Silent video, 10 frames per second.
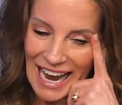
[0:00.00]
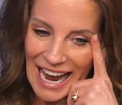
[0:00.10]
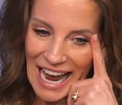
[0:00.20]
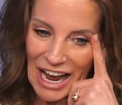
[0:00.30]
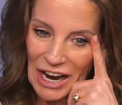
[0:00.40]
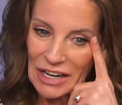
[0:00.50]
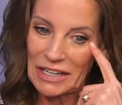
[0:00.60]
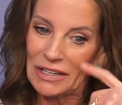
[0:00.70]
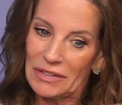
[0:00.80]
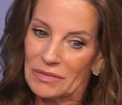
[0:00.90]

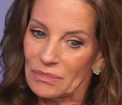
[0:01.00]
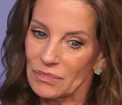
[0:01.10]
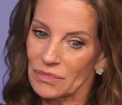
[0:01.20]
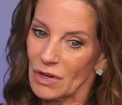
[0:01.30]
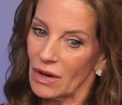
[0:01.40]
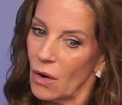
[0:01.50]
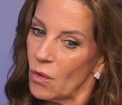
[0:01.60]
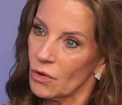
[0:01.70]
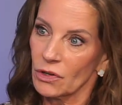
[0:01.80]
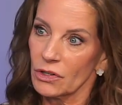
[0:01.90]
I
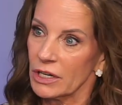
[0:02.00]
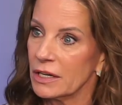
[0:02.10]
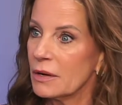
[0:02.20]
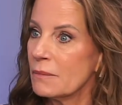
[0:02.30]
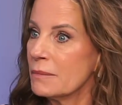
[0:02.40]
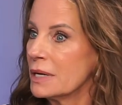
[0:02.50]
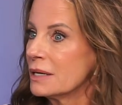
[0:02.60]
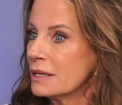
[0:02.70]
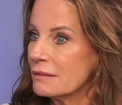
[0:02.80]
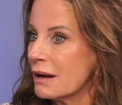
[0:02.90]
ordered him
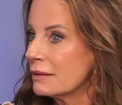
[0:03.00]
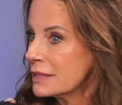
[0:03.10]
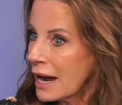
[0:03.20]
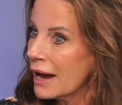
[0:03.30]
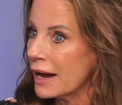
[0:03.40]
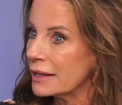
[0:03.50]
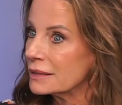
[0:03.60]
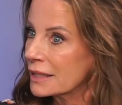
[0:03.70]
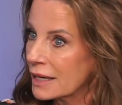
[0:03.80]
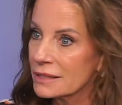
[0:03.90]
a tie,
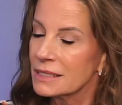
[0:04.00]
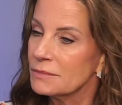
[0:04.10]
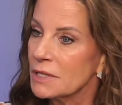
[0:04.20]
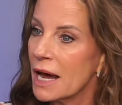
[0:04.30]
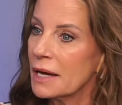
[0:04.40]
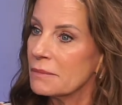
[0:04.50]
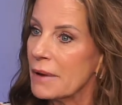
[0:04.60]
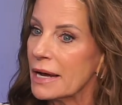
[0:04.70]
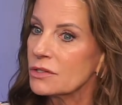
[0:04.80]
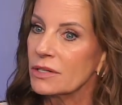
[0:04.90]
a custom tie to
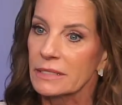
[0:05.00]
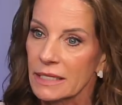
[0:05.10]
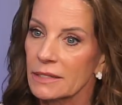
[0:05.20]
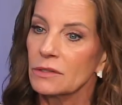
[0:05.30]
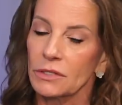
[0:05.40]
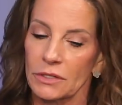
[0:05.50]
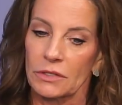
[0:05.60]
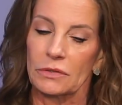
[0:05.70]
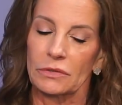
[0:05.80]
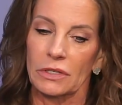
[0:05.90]
match a teal
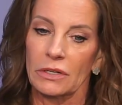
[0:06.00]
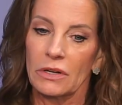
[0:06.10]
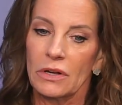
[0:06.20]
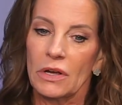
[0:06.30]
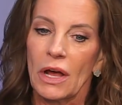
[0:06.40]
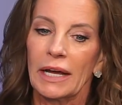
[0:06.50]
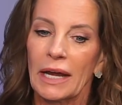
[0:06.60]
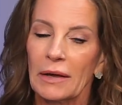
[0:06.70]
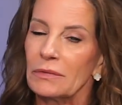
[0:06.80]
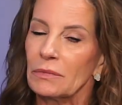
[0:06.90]
suit.
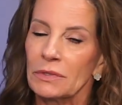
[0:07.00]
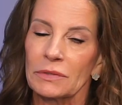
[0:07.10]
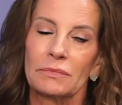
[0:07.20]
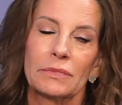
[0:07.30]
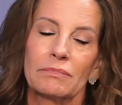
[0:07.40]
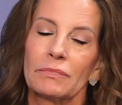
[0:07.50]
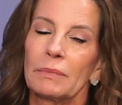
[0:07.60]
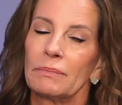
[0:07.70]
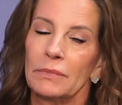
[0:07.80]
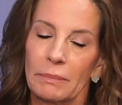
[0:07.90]
And
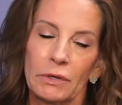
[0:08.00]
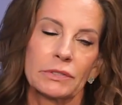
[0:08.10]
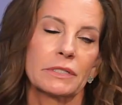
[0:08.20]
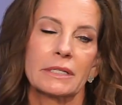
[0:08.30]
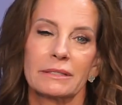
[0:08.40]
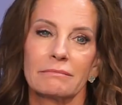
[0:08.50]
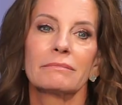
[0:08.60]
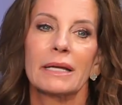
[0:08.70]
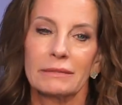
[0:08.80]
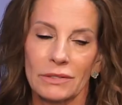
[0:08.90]
the person
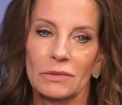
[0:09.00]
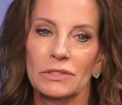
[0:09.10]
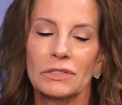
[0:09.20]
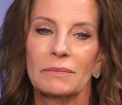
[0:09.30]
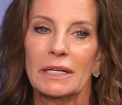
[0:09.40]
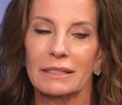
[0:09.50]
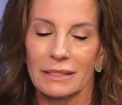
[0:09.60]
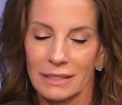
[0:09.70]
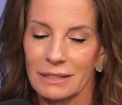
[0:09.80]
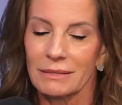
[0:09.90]
that sold it to me
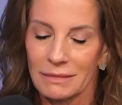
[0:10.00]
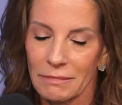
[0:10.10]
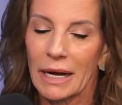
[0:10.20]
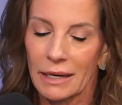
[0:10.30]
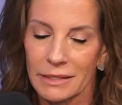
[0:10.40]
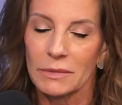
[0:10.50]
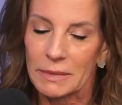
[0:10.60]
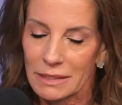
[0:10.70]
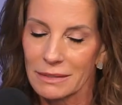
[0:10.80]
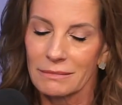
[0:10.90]
is my
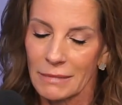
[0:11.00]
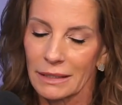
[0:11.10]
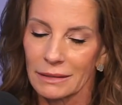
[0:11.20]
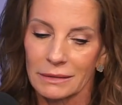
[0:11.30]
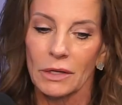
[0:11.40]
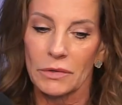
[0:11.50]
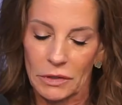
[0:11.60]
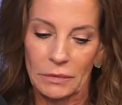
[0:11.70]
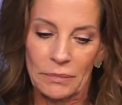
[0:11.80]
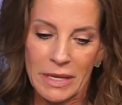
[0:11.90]
husband's
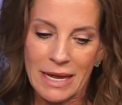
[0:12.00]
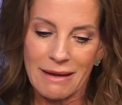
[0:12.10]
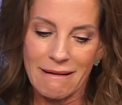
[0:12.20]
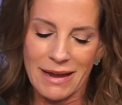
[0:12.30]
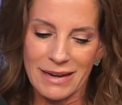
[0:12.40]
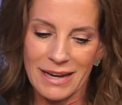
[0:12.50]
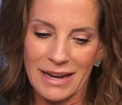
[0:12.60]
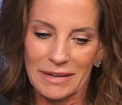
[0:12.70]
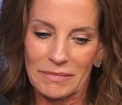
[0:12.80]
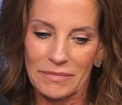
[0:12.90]
clothier.
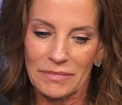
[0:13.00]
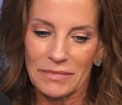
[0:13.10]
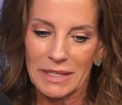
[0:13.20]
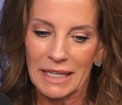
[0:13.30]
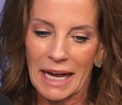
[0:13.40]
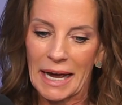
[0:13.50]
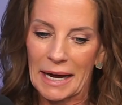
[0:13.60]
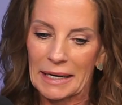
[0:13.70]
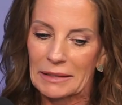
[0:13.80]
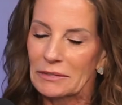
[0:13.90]
And
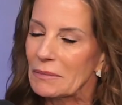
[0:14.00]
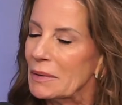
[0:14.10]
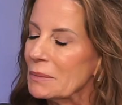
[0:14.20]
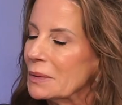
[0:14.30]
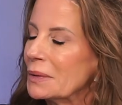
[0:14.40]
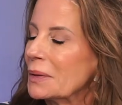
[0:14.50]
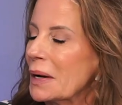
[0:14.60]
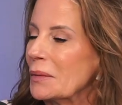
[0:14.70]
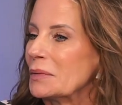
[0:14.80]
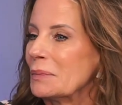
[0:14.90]
I remember
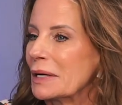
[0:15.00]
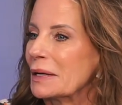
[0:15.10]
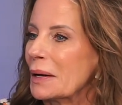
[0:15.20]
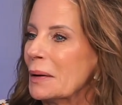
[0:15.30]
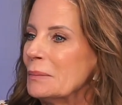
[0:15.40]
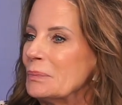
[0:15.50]
going to pick it up.